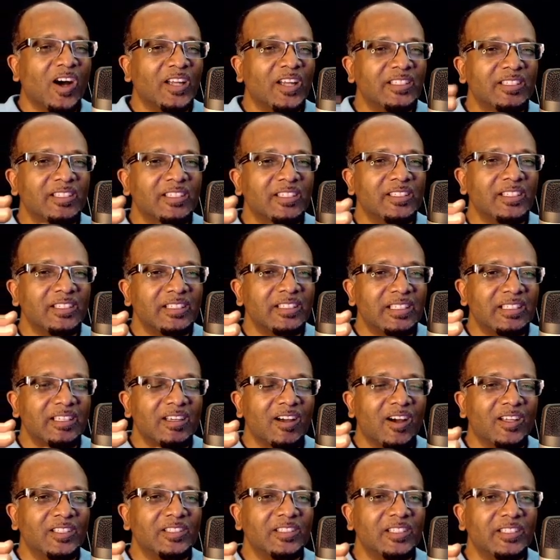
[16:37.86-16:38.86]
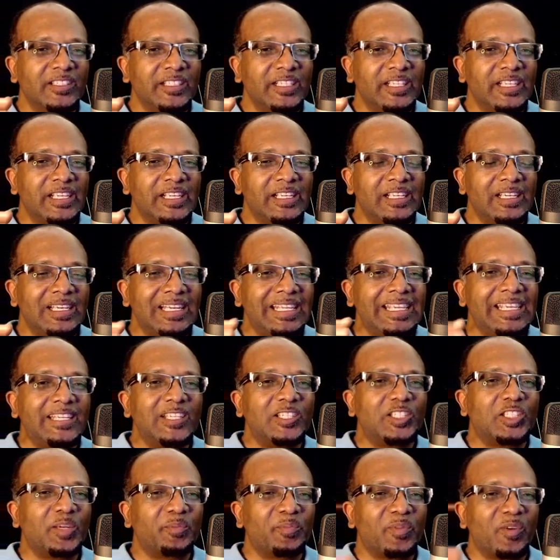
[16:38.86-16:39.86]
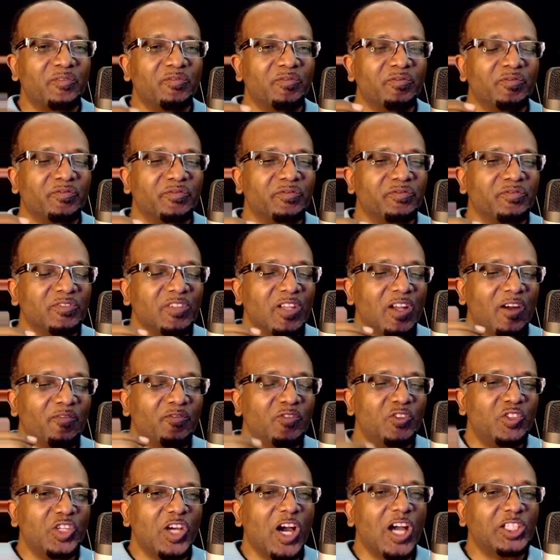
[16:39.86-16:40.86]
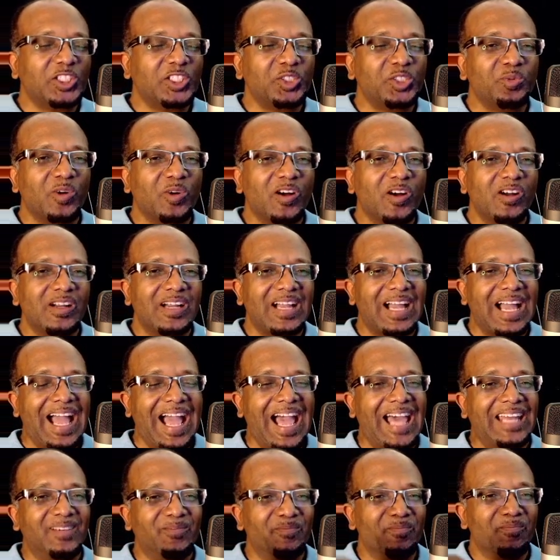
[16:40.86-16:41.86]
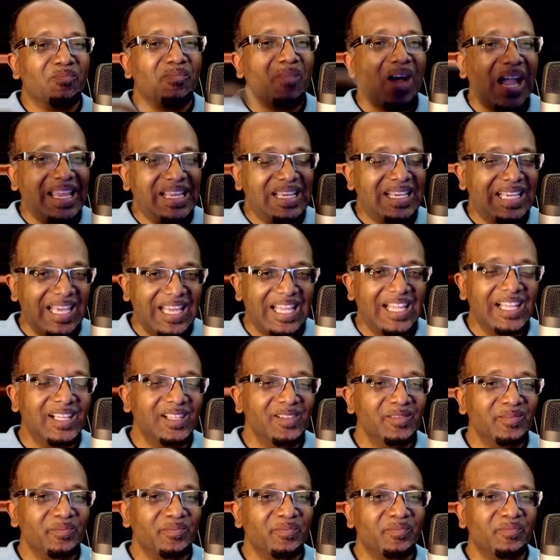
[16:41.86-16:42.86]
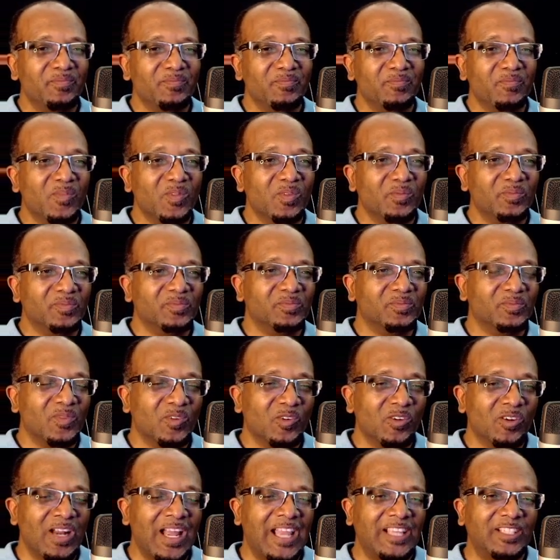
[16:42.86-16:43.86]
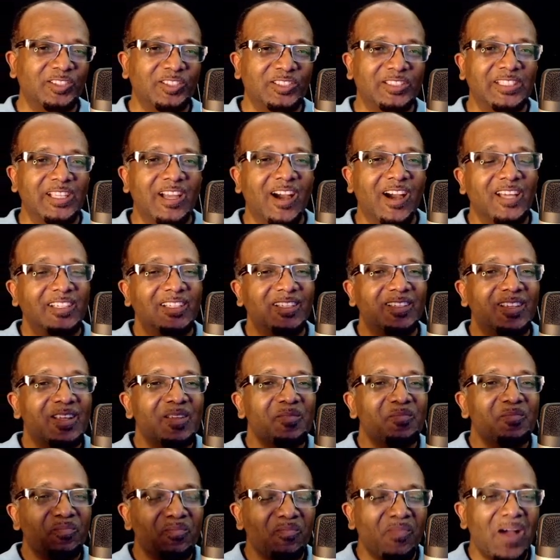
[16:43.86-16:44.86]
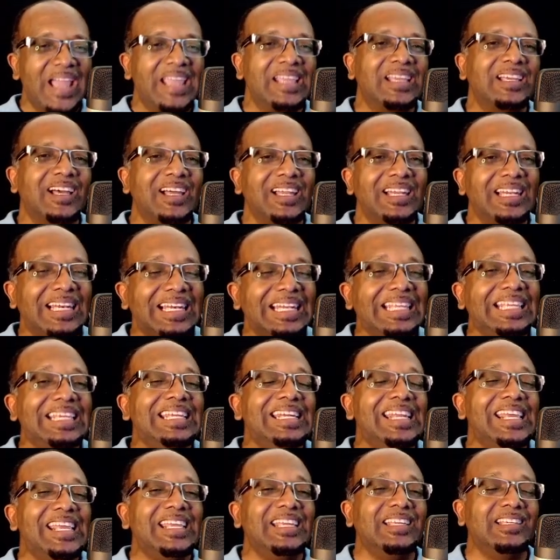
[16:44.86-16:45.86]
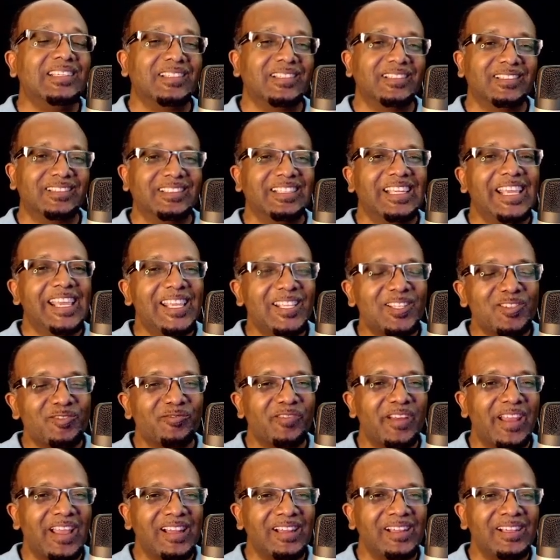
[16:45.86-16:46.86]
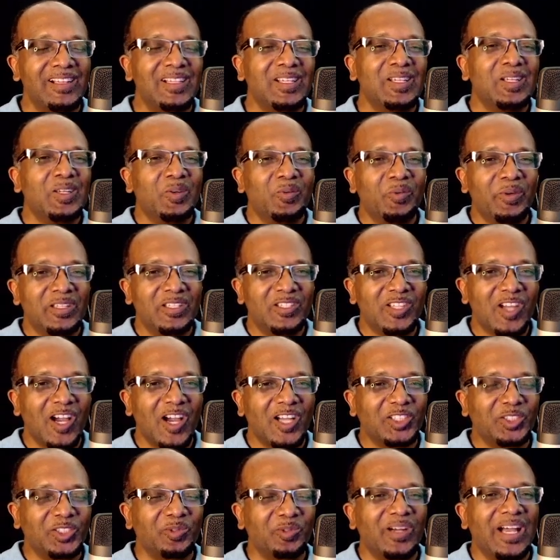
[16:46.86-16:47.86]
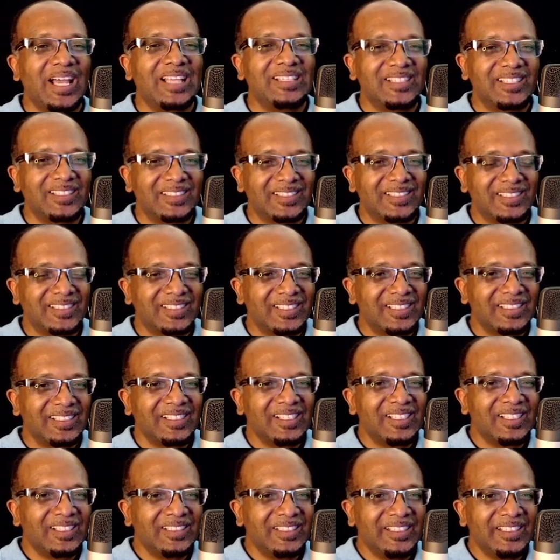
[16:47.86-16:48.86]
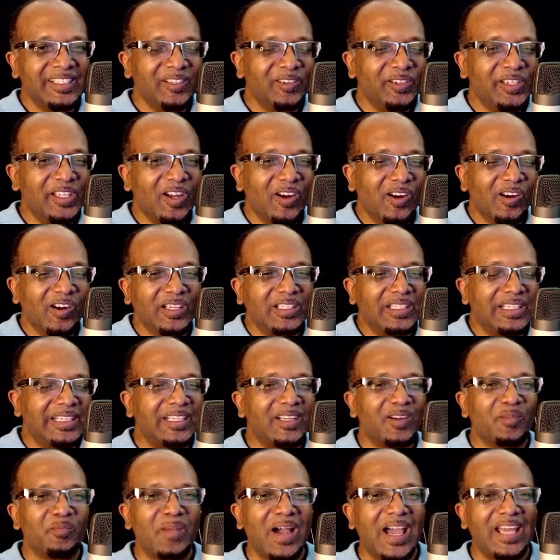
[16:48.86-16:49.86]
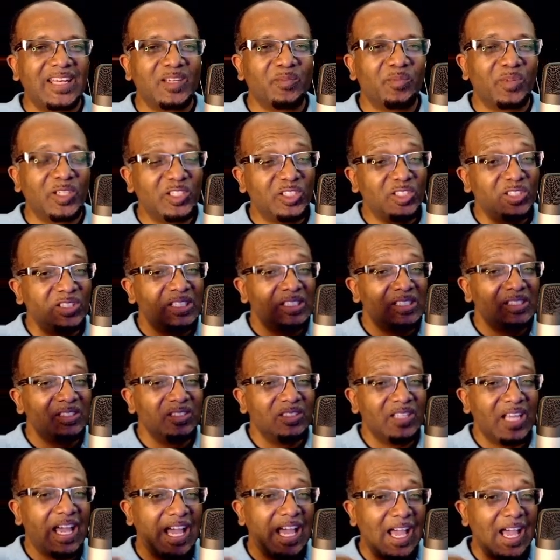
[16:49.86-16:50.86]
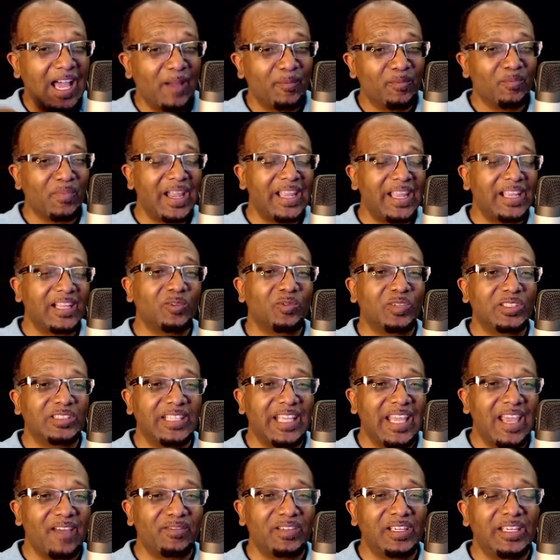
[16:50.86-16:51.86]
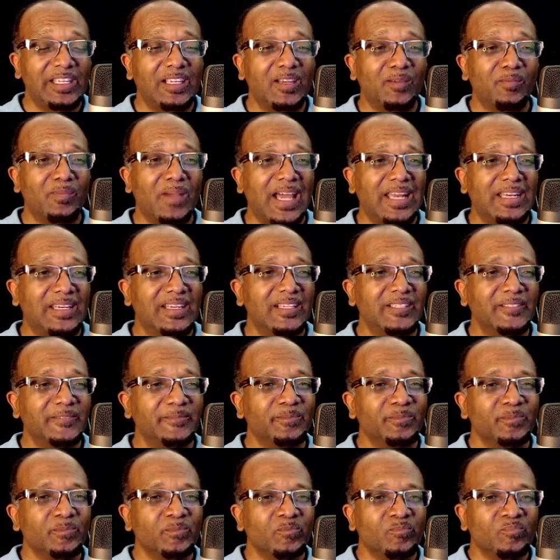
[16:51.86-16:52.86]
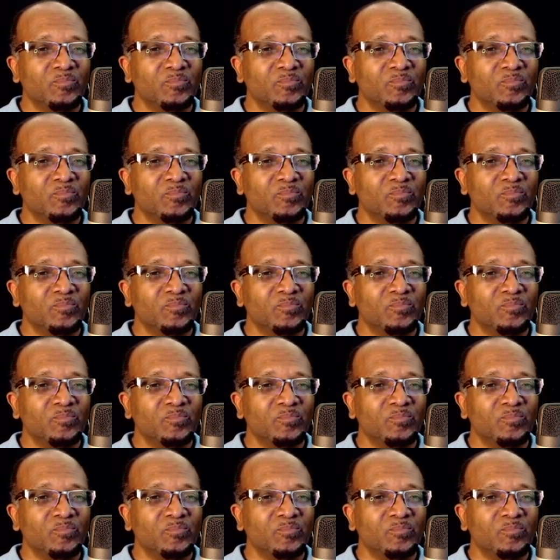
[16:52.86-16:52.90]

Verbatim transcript: under the, under the leadership of, of Joshua and Michael, more I should say under Michael leading Israel, with Joshua as its, you know, the earthly commander, but uh, Michael was the heavenly commander